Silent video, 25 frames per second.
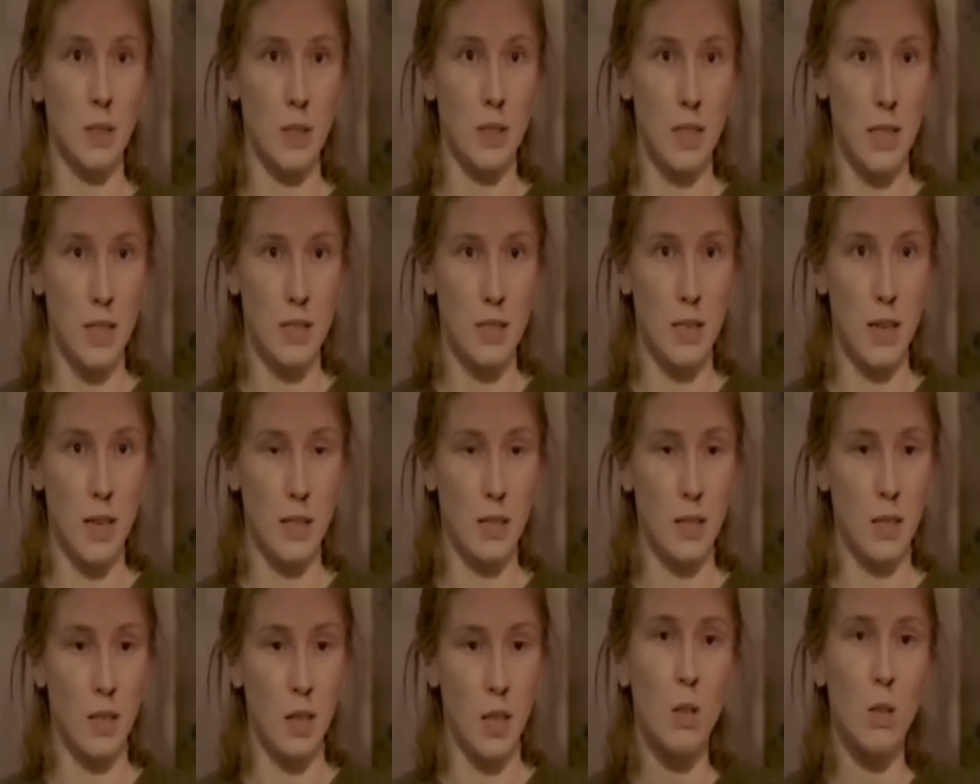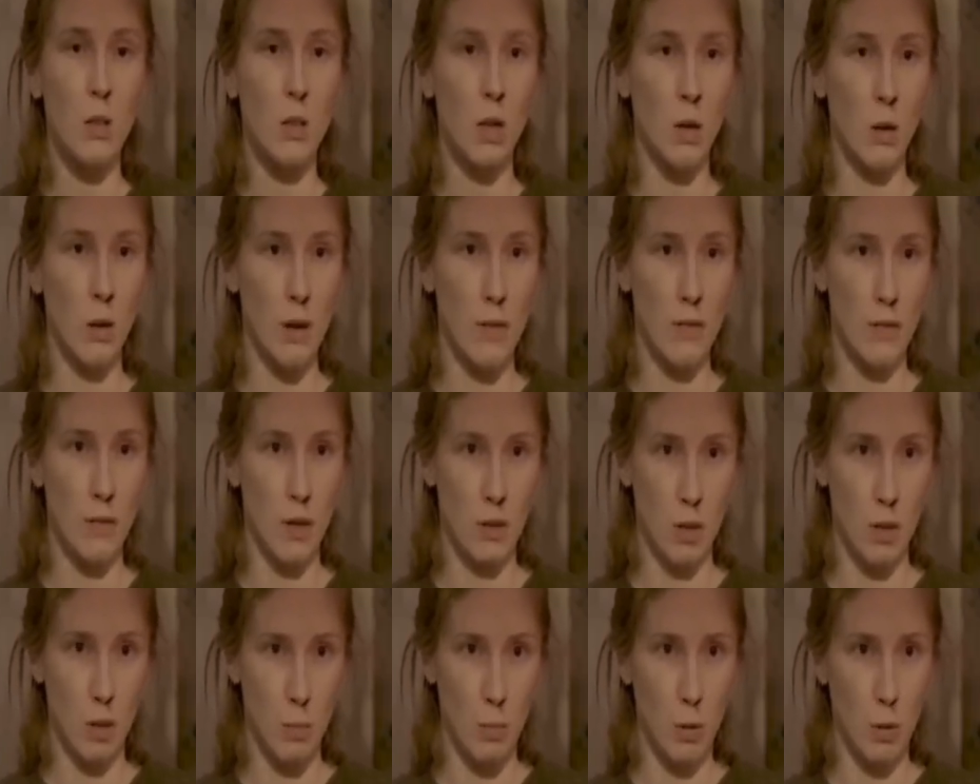You've done this all on the
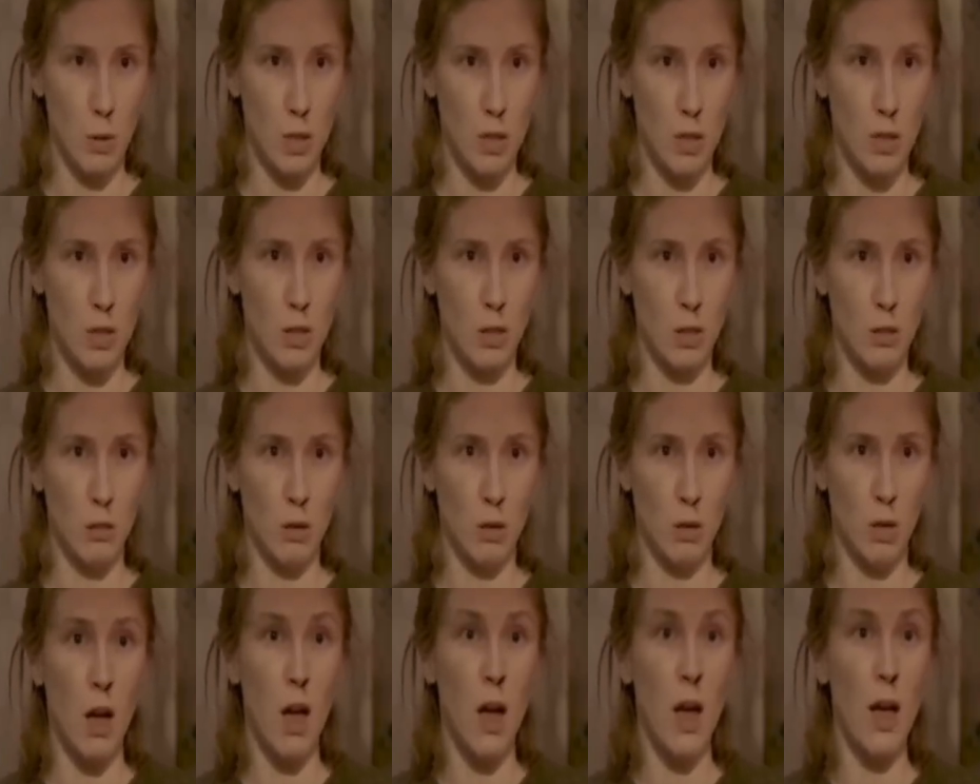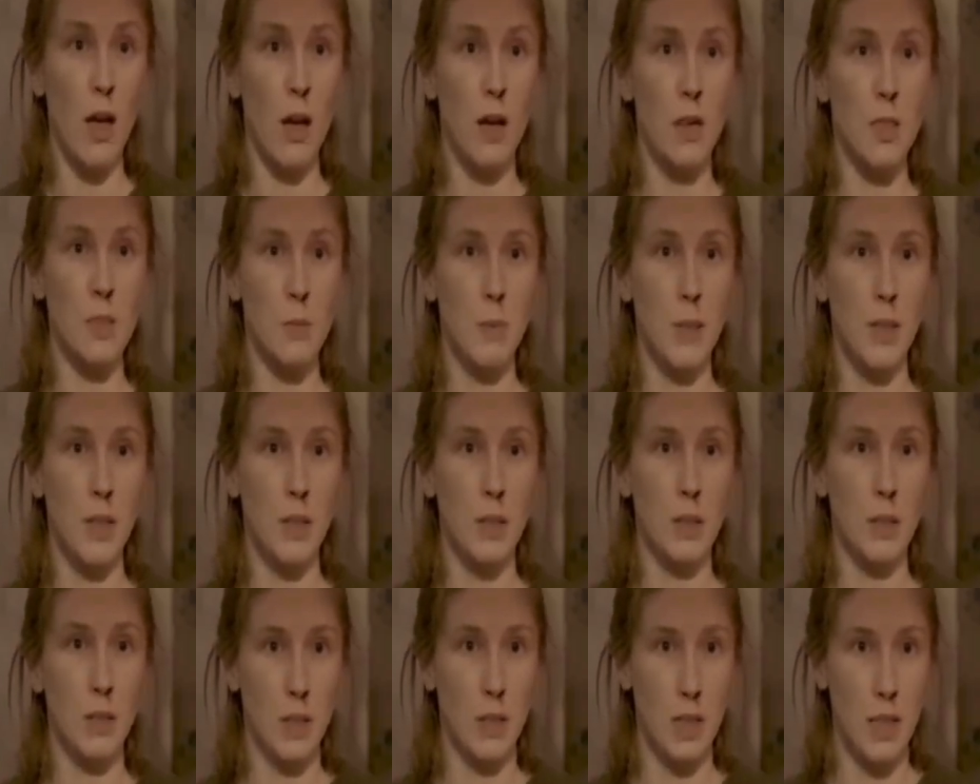instructions of my uncle, Barrett.
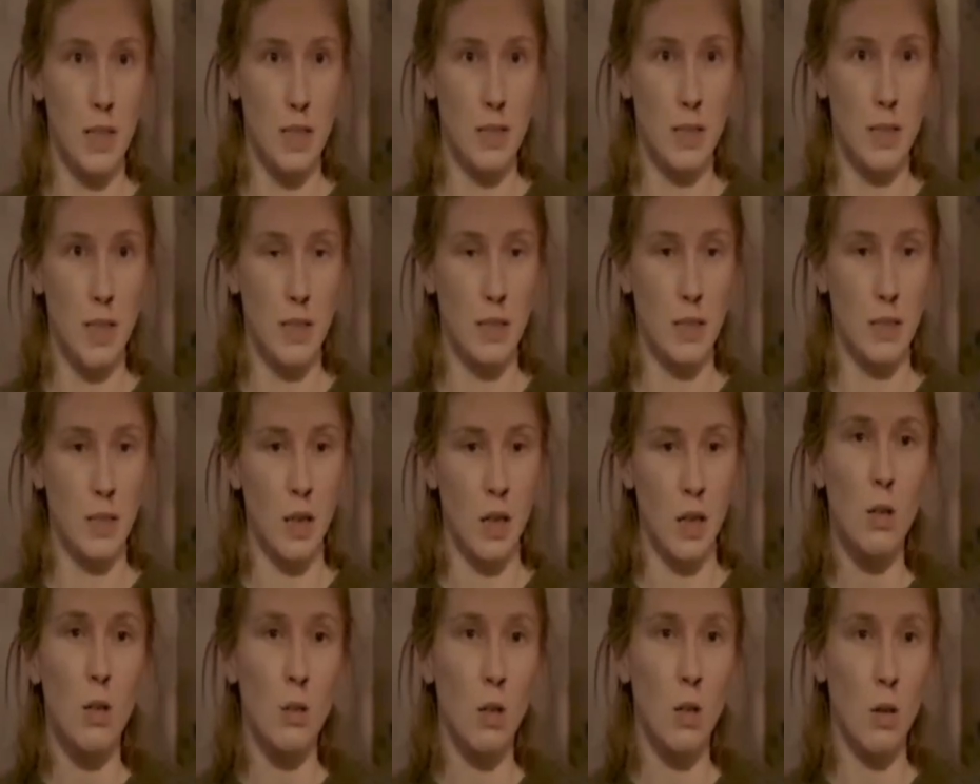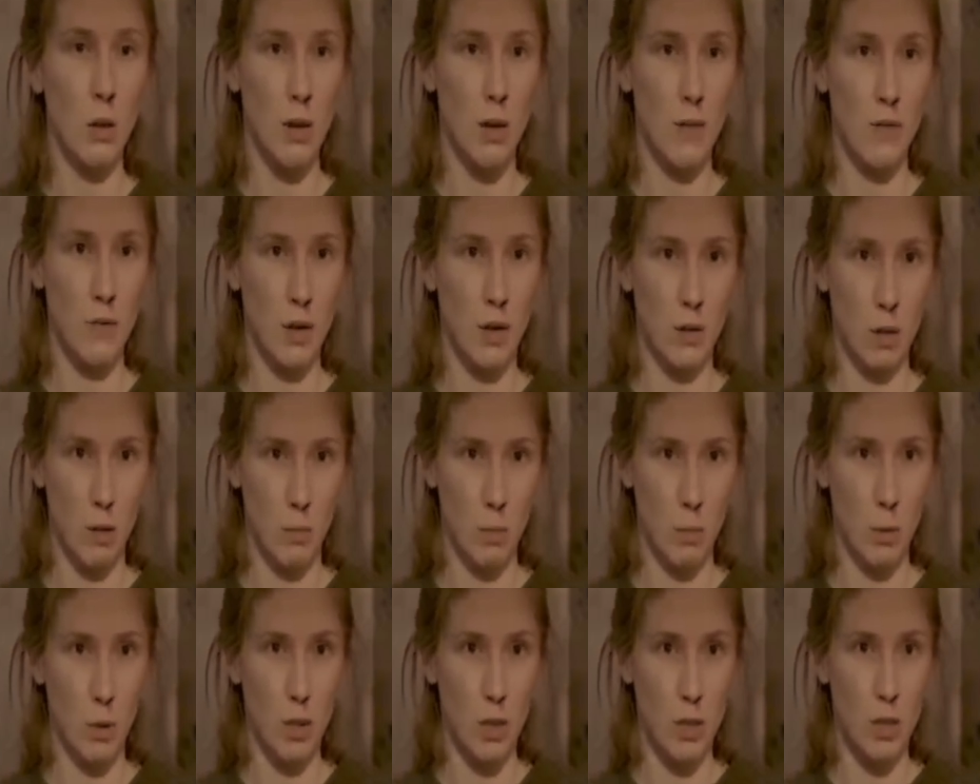Isaac has no
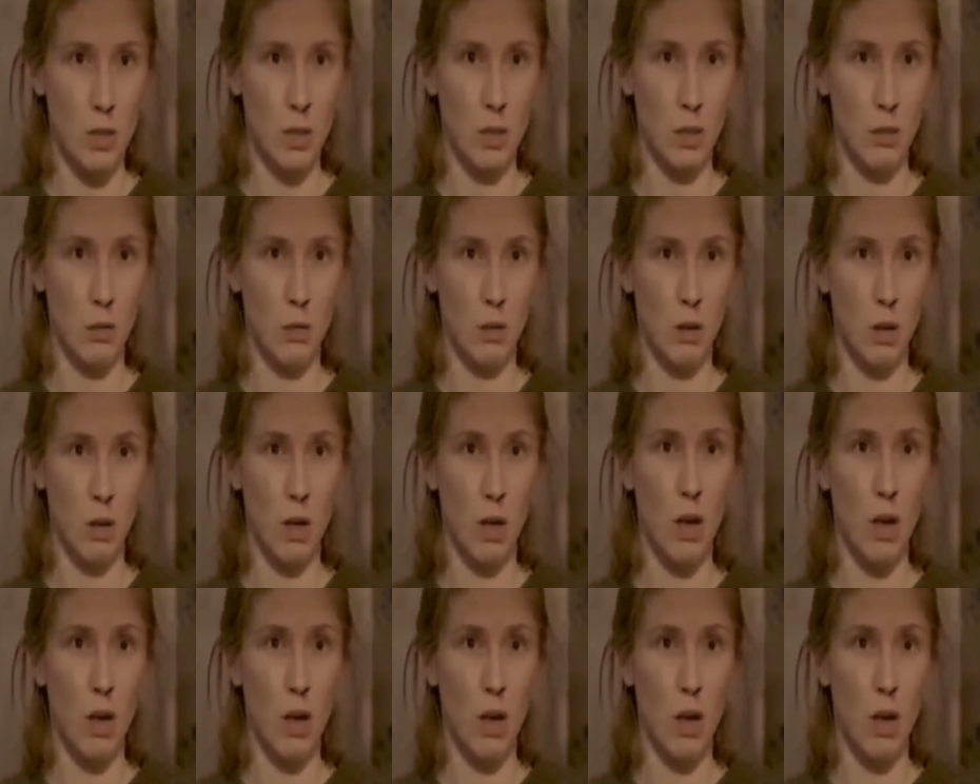memory of the past,